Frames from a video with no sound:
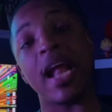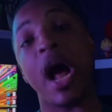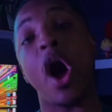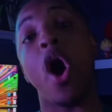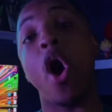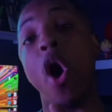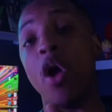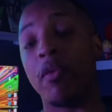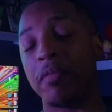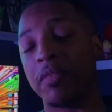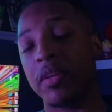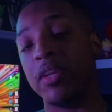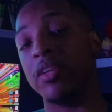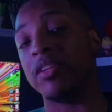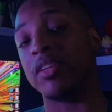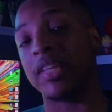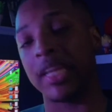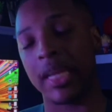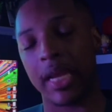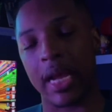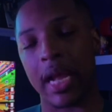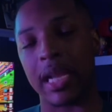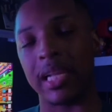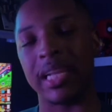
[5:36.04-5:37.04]
and I
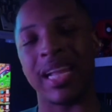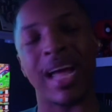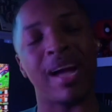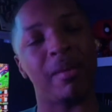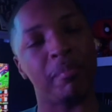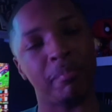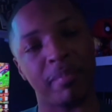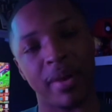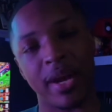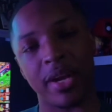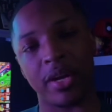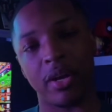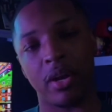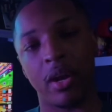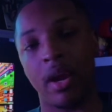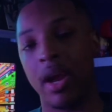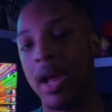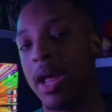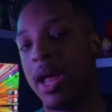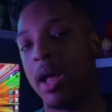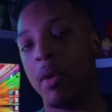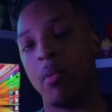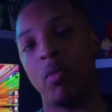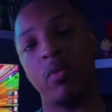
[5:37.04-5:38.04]
often did a lot
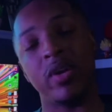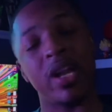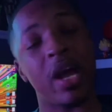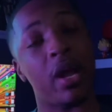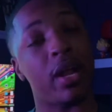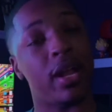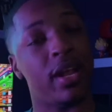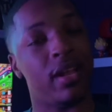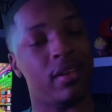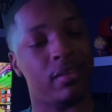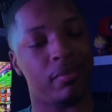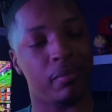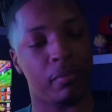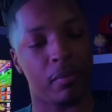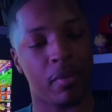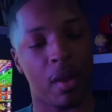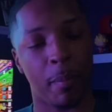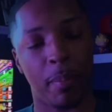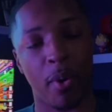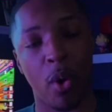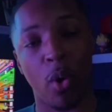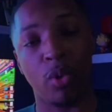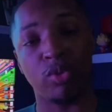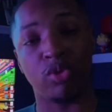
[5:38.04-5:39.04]
better when
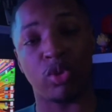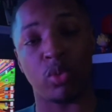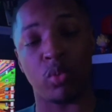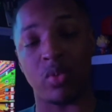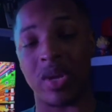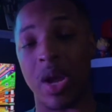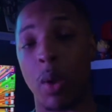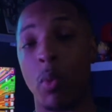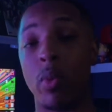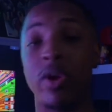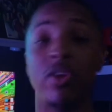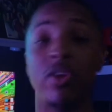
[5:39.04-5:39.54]
opposed to when